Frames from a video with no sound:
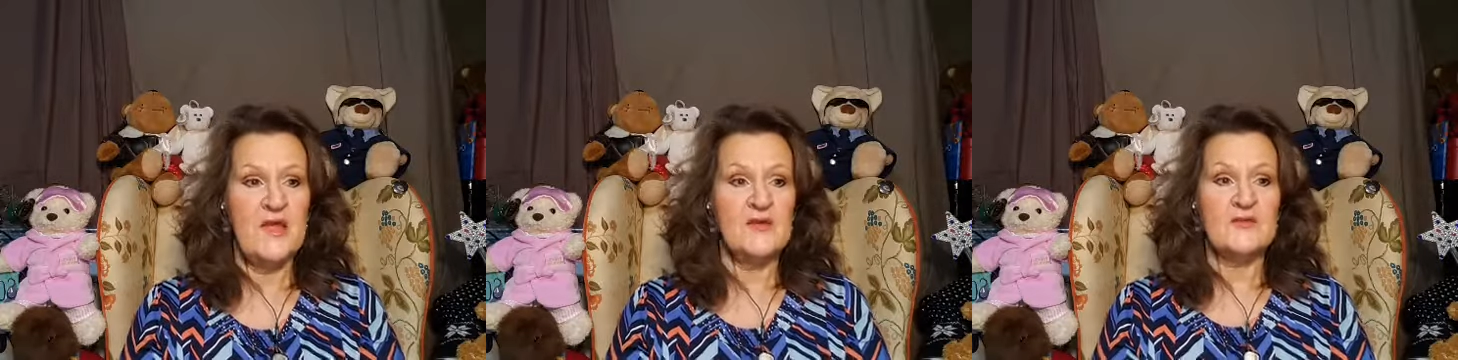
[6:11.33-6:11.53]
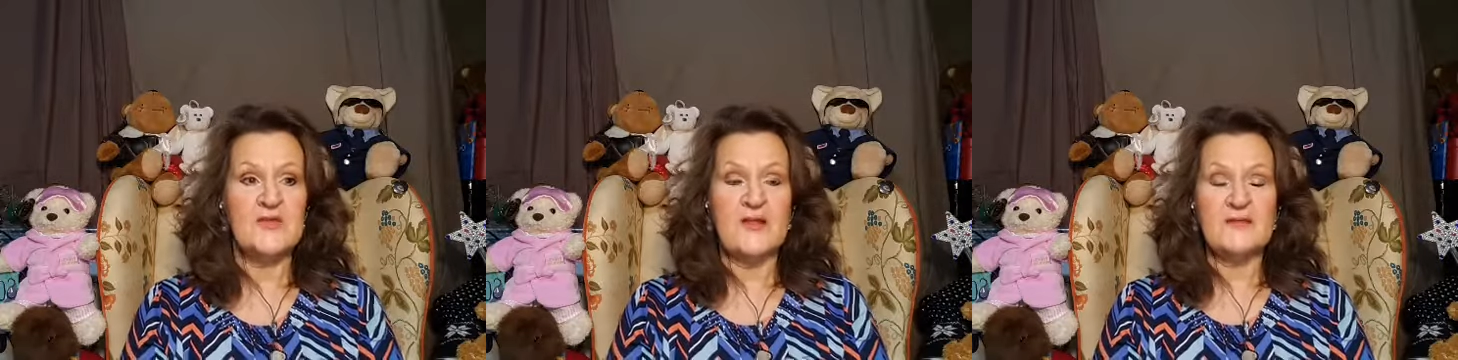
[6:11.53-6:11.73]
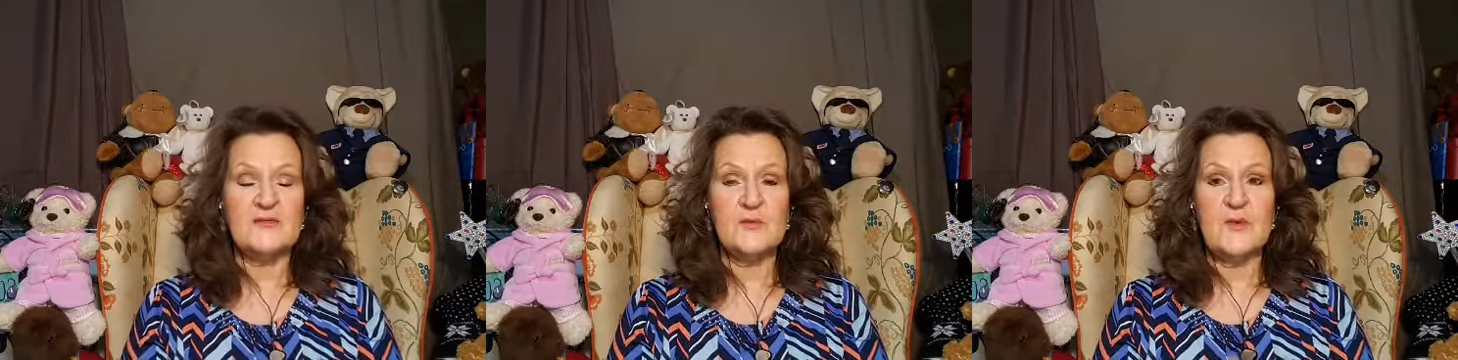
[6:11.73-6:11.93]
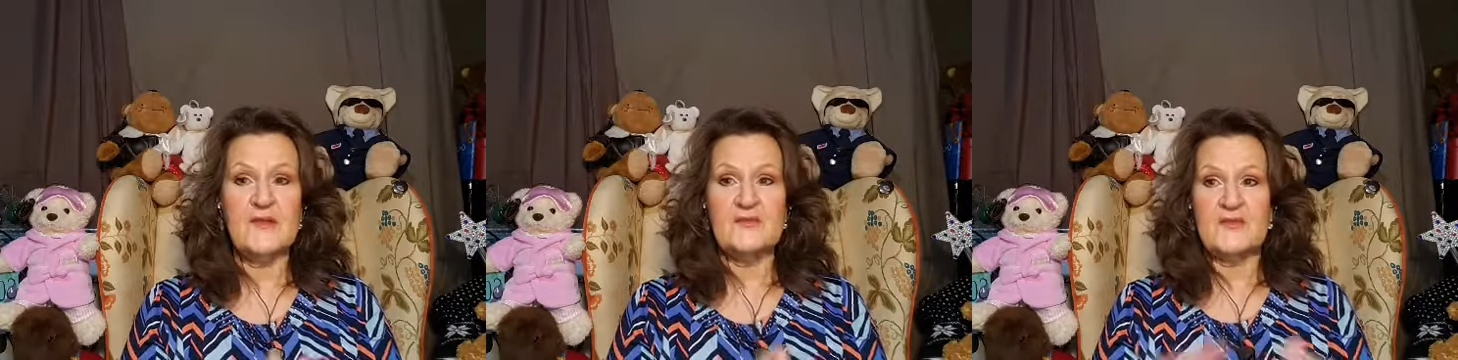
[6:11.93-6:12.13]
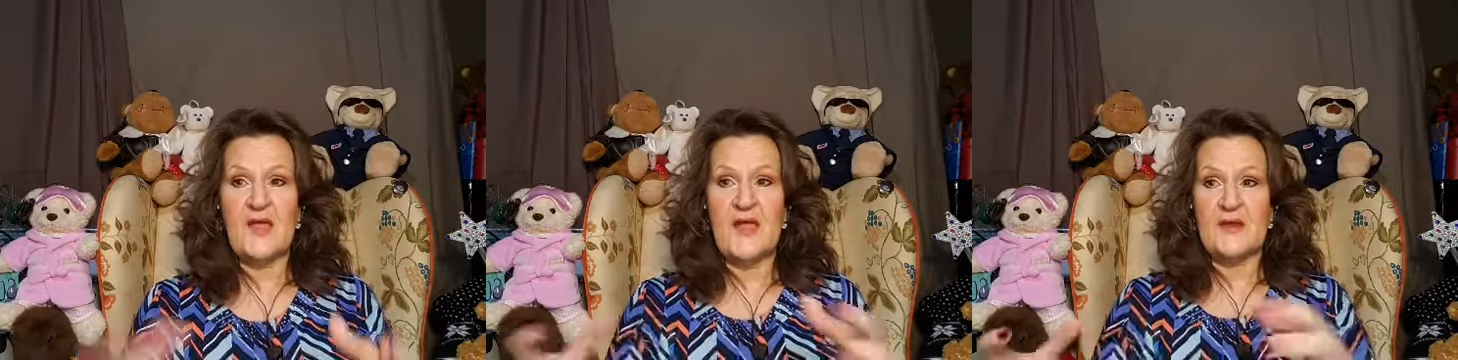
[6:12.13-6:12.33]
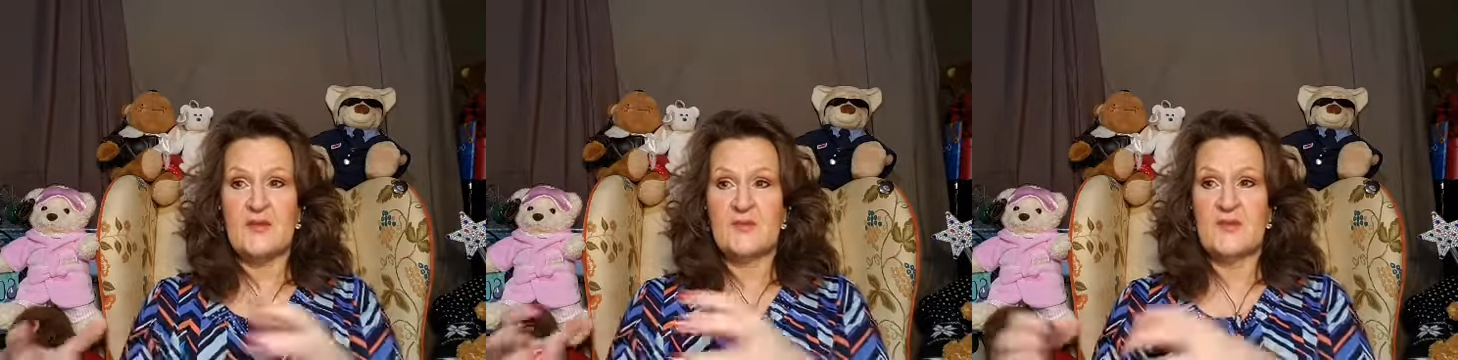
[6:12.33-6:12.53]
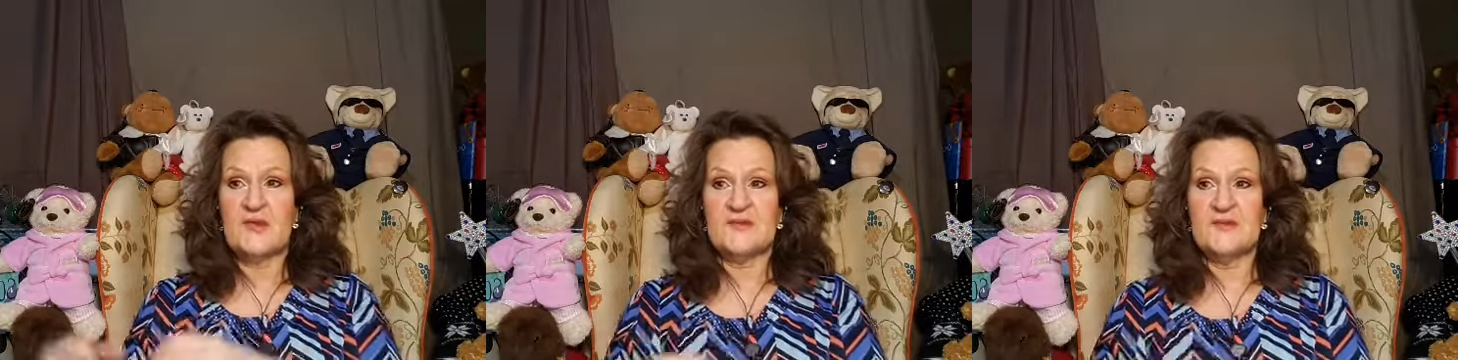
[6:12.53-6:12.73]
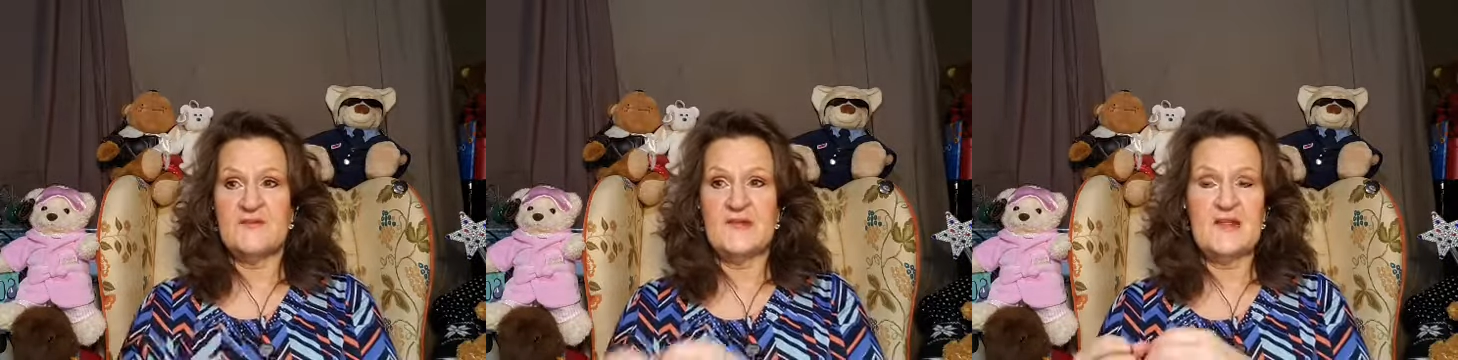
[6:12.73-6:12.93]
There's lots of ways to add
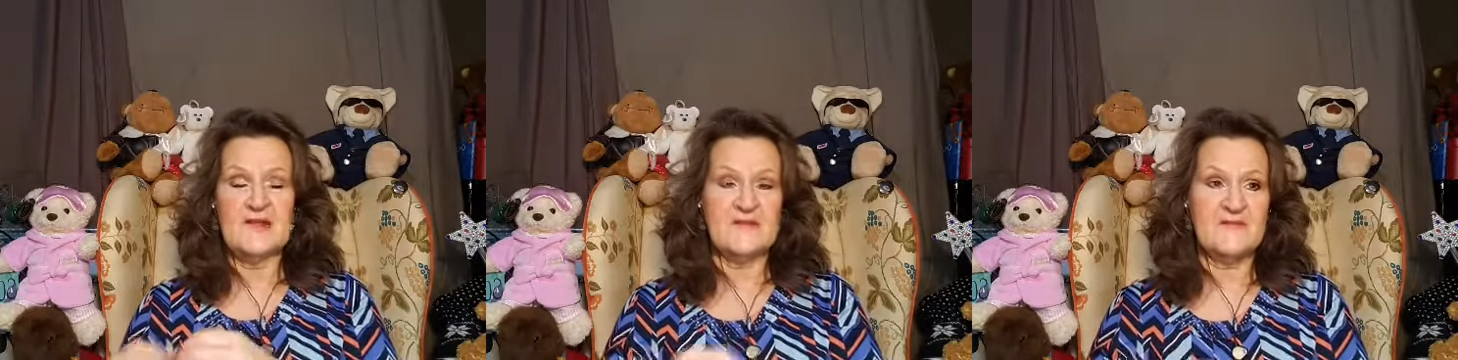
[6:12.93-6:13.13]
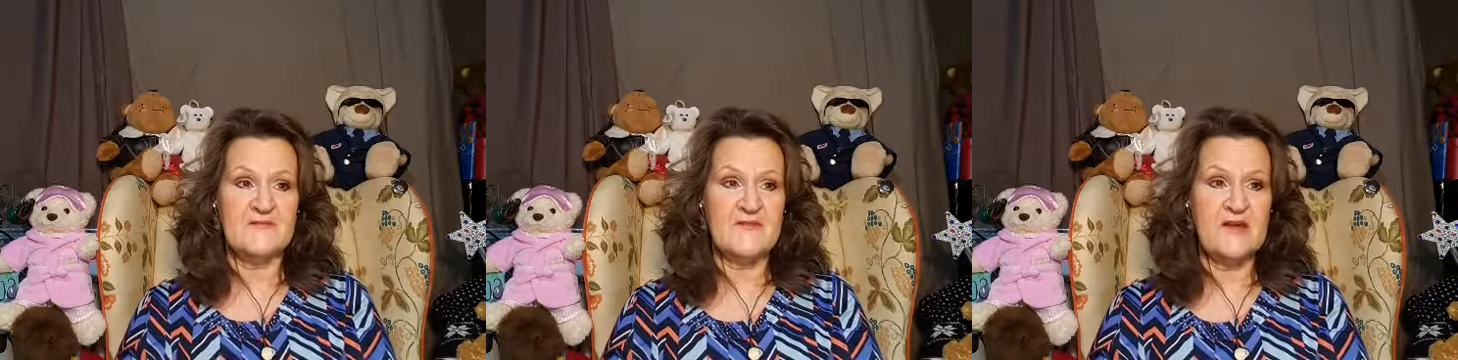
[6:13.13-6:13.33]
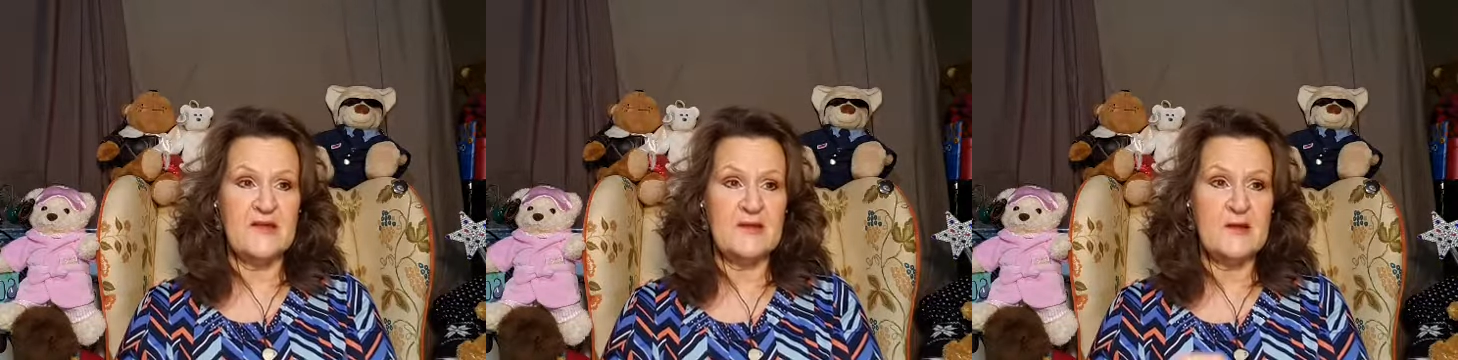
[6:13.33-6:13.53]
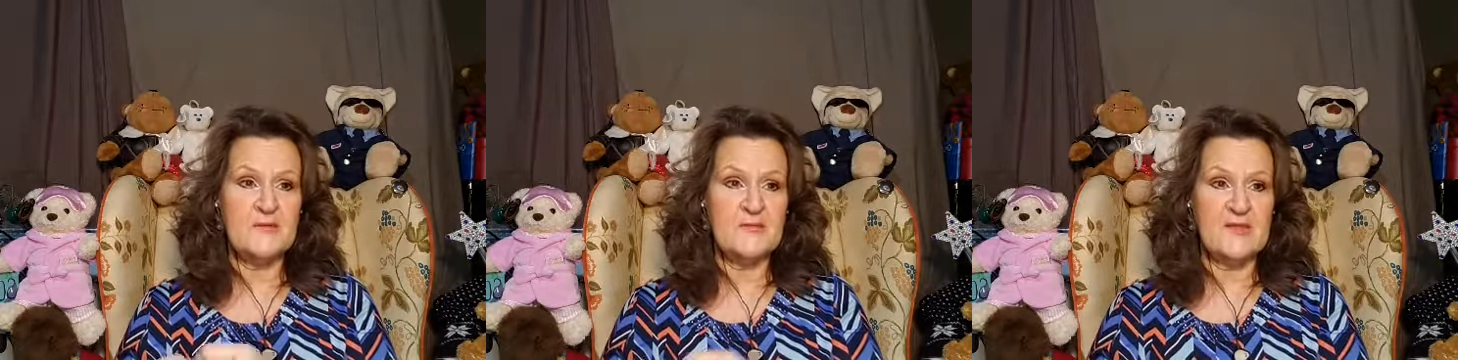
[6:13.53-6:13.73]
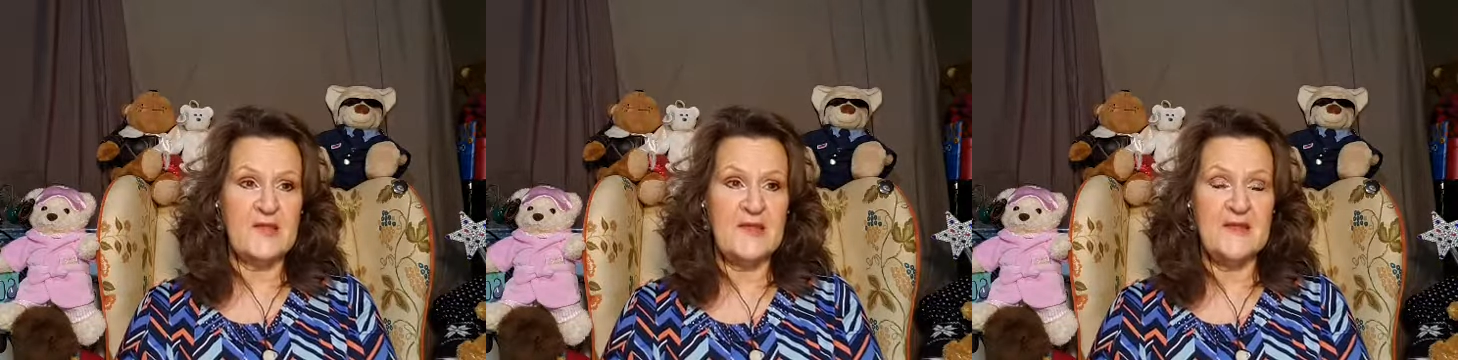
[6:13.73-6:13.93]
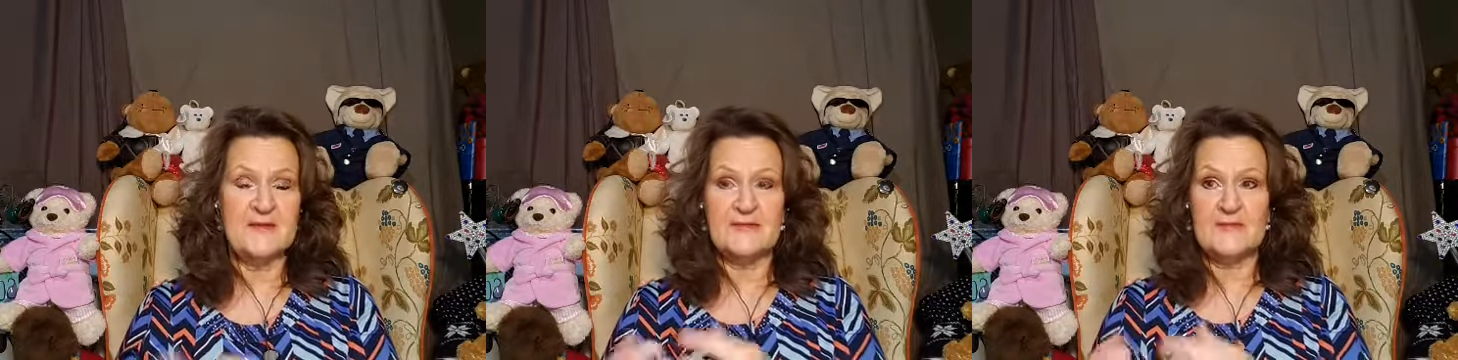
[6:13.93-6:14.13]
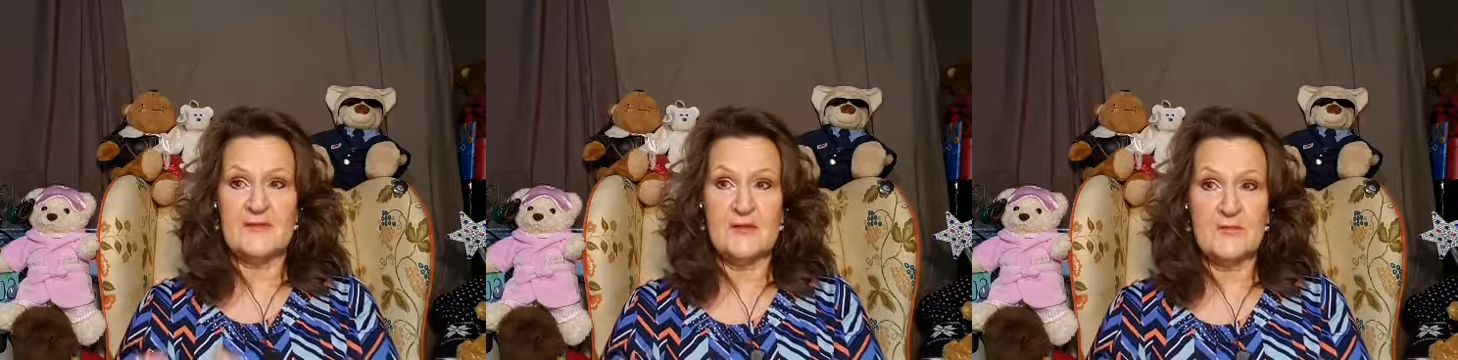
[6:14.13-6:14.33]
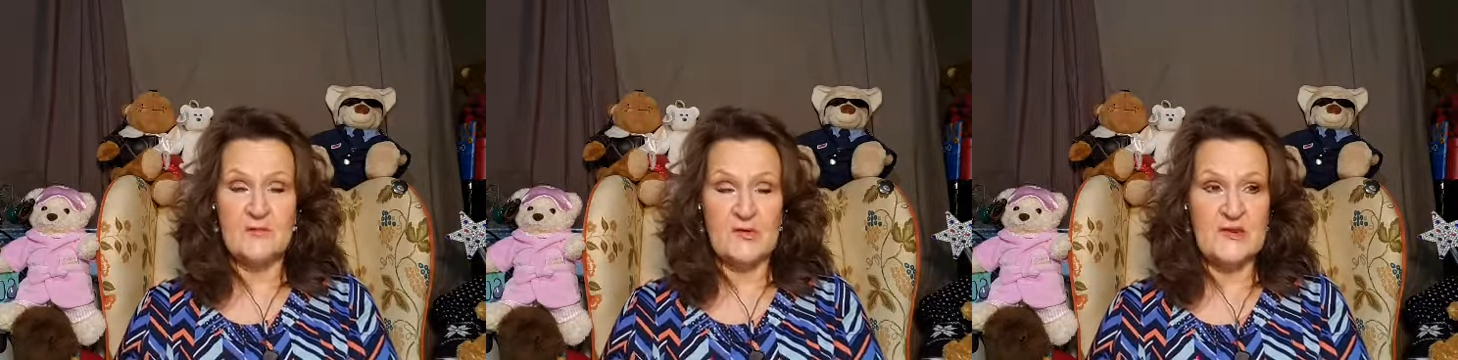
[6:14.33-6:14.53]
creativity and fun and play and
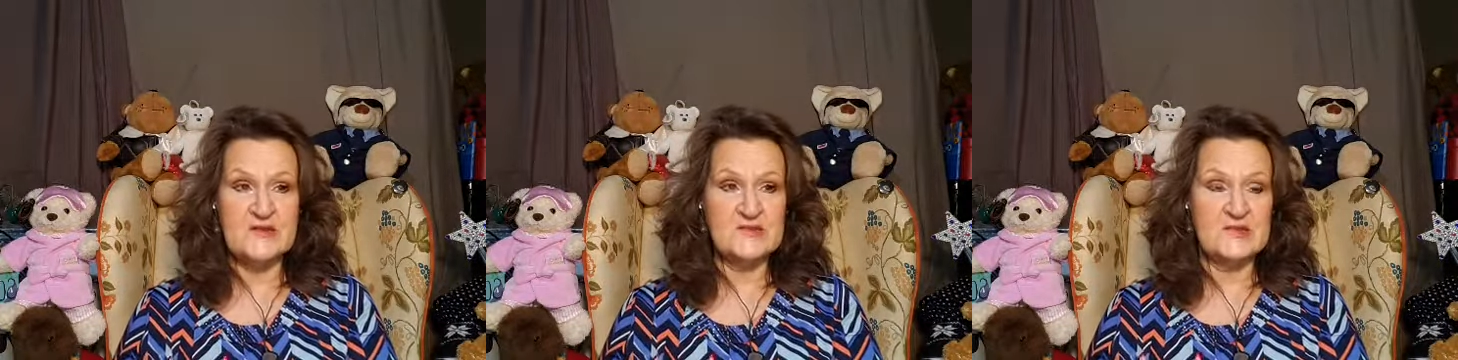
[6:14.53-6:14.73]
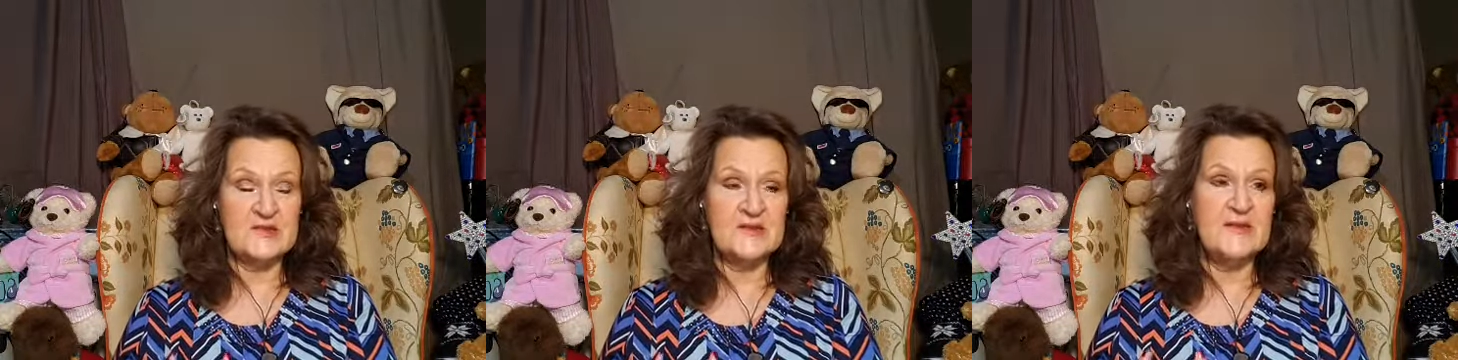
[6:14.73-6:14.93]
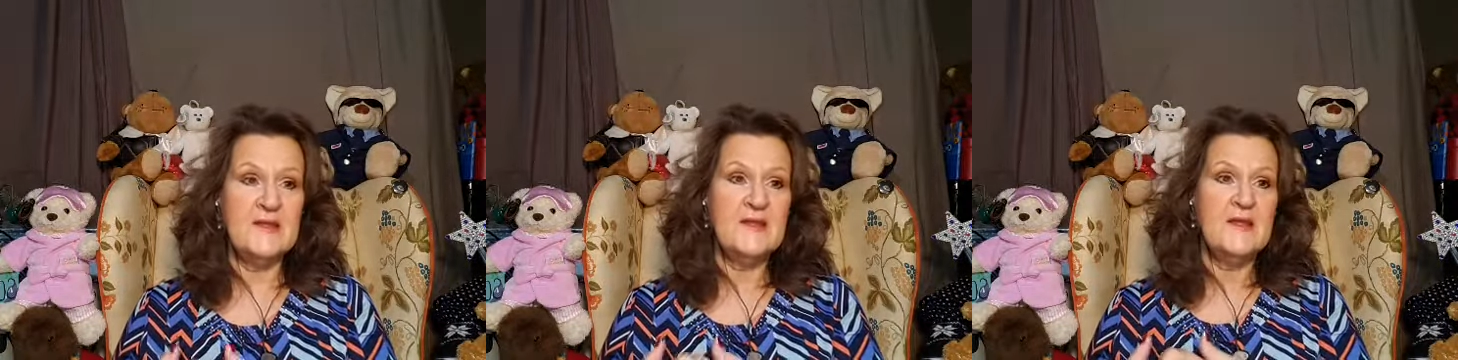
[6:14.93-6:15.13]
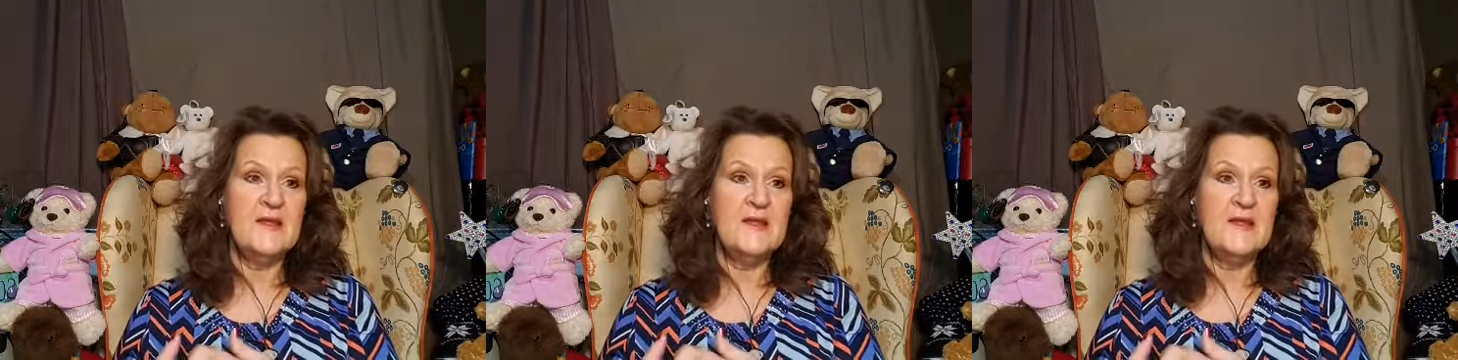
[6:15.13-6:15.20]
celebration